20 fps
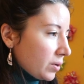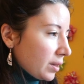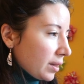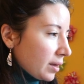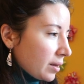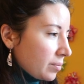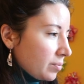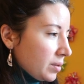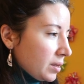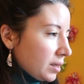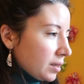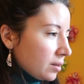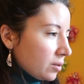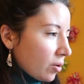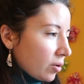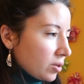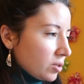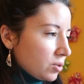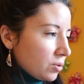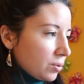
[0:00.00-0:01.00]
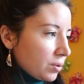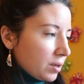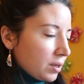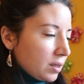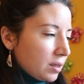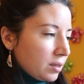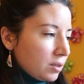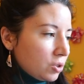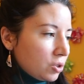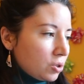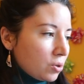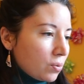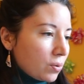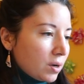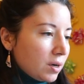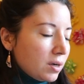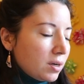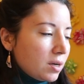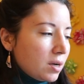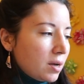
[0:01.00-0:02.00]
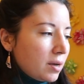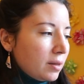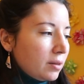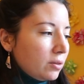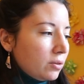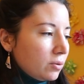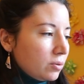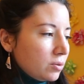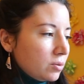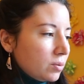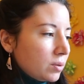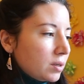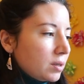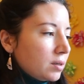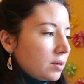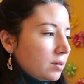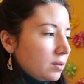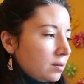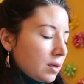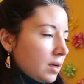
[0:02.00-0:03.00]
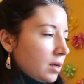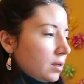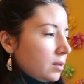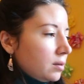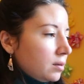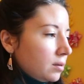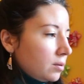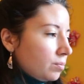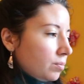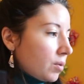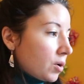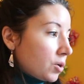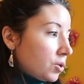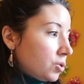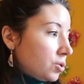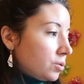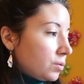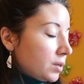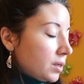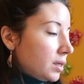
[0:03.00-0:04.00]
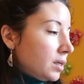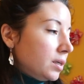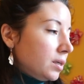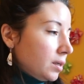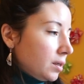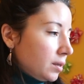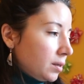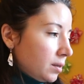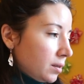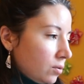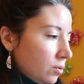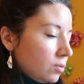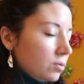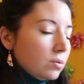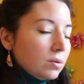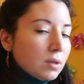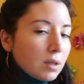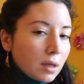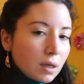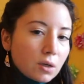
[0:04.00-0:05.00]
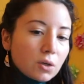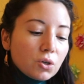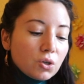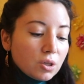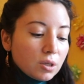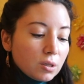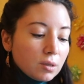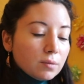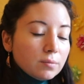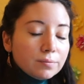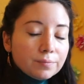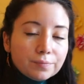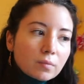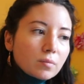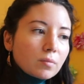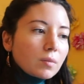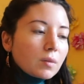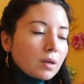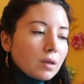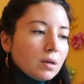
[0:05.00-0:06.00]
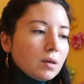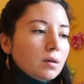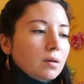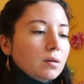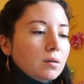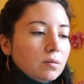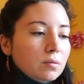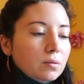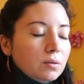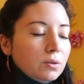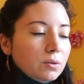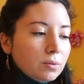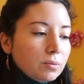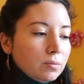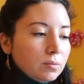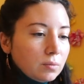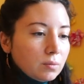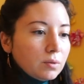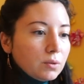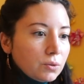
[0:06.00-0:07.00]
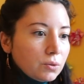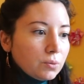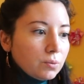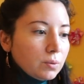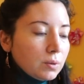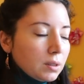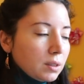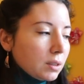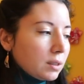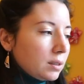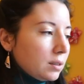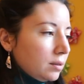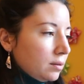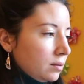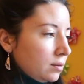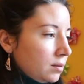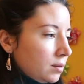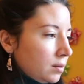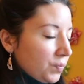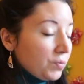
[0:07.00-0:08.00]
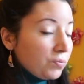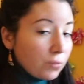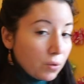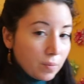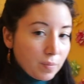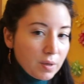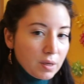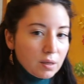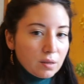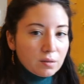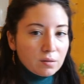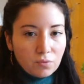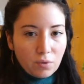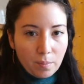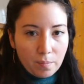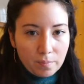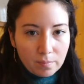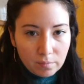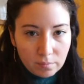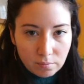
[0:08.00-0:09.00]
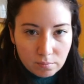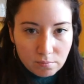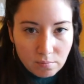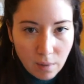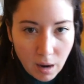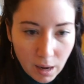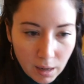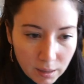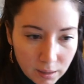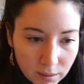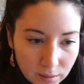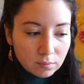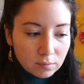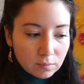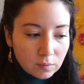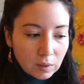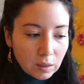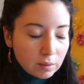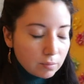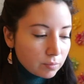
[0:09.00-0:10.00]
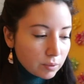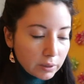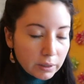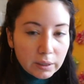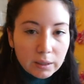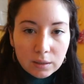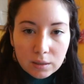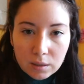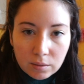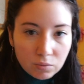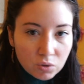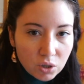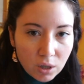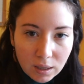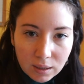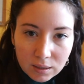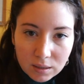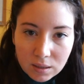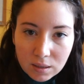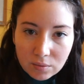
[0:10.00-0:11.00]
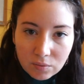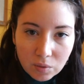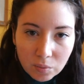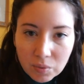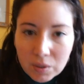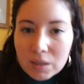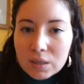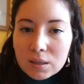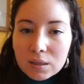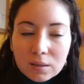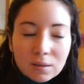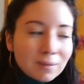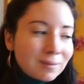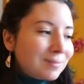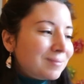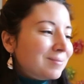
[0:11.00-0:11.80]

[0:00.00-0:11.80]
Like Me, and Long Story Short. Those were, and Marjorie. Those were like good. They're really good for me, from my completely subjective opinion.